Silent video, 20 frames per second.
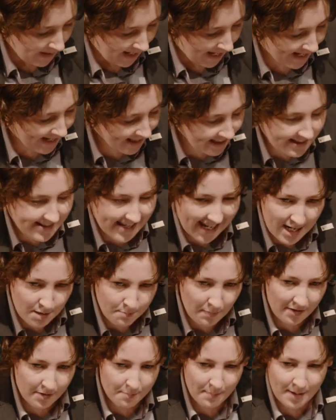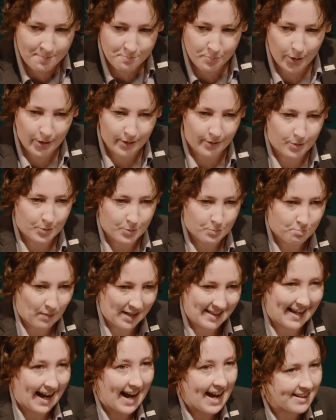And at the time, I remember my
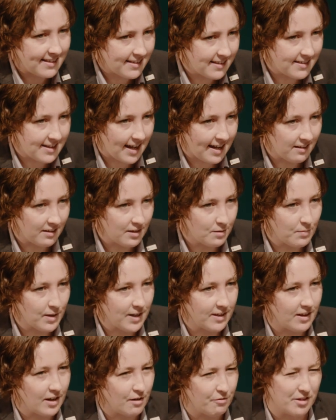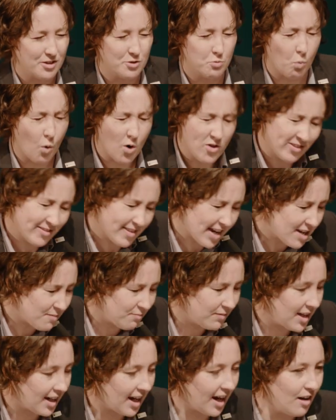dad telling me that if there's one
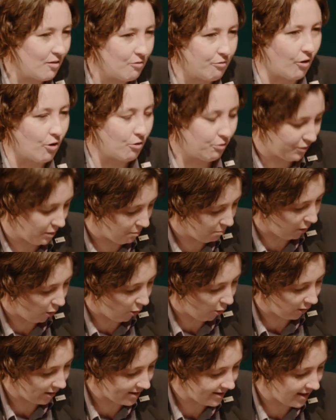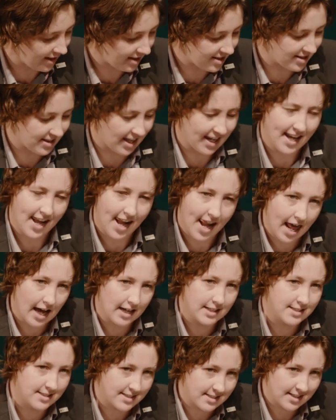time to get involved in politics, then
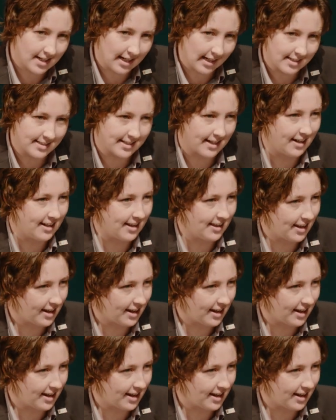this is it.